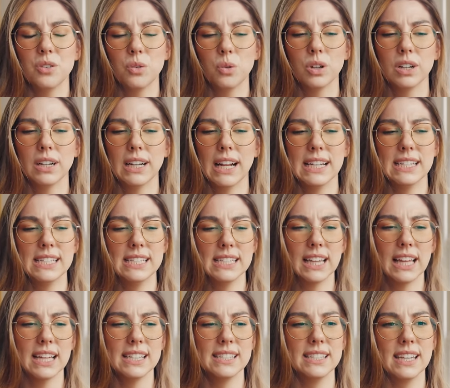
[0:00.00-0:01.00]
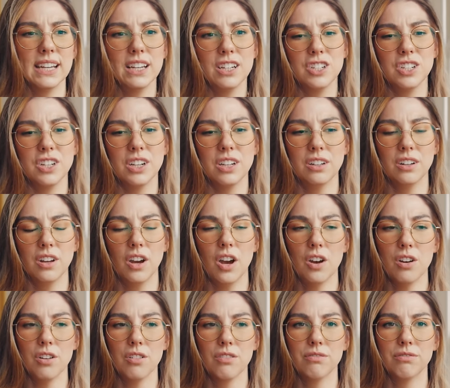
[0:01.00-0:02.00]
or an idealization
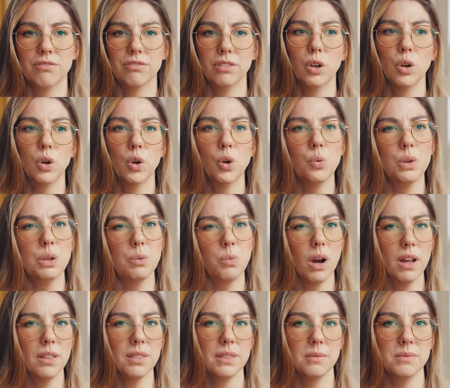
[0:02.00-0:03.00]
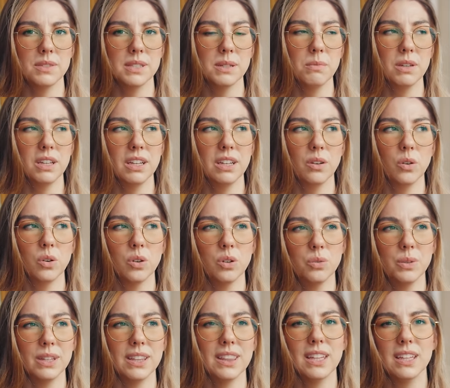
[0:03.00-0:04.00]
of who we want them to be or who
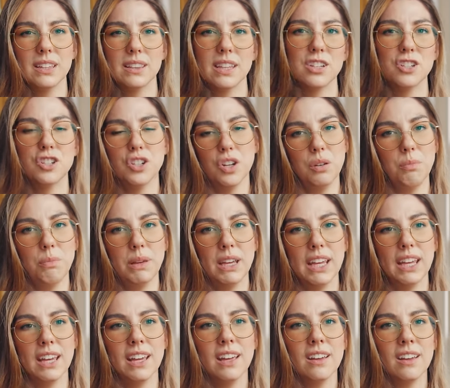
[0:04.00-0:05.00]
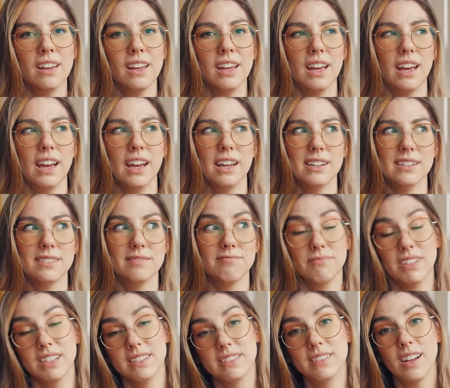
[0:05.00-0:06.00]
we think they should be. And
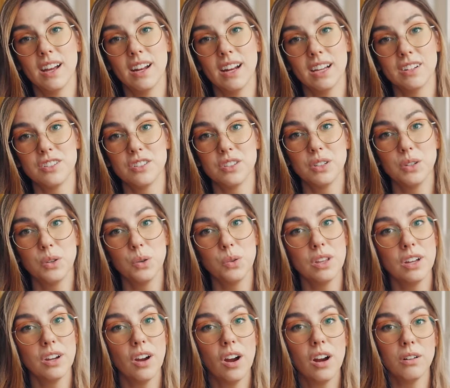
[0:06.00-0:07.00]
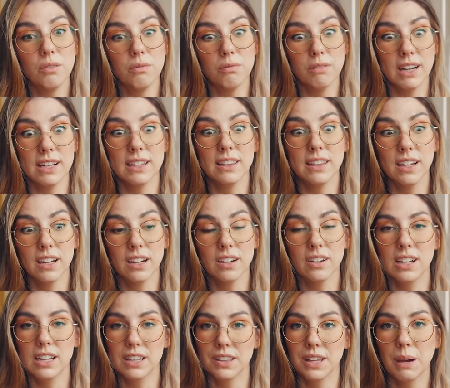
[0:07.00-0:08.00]
it's not actually who they are right there
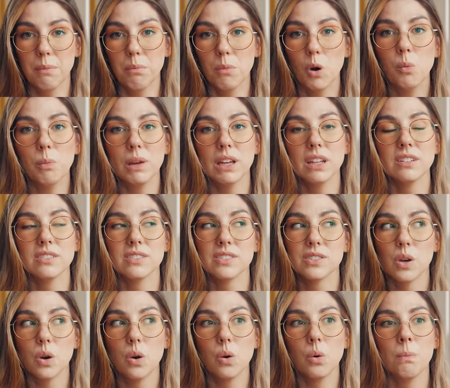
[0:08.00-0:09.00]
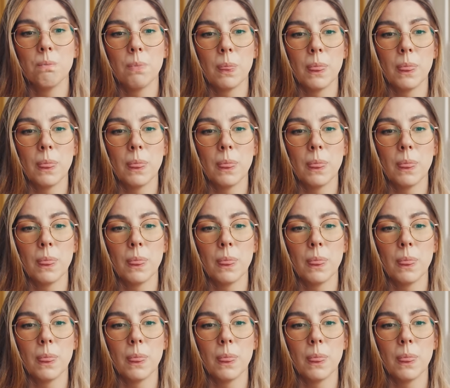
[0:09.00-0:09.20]
in that moment. So